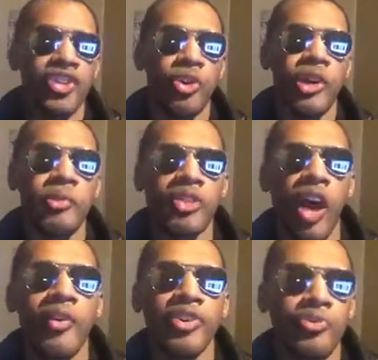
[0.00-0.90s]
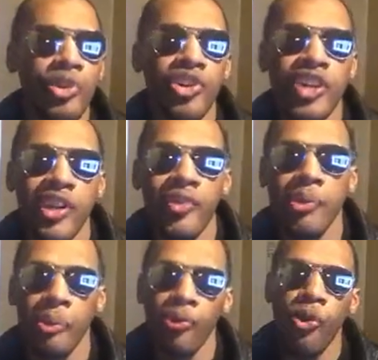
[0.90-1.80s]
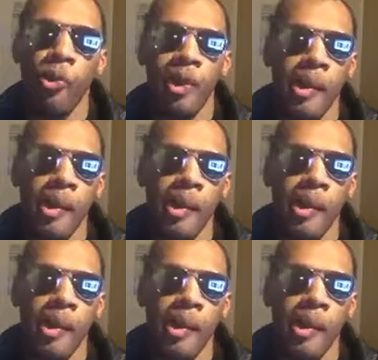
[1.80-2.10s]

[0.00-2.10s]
So he was always a real good in-ring performer.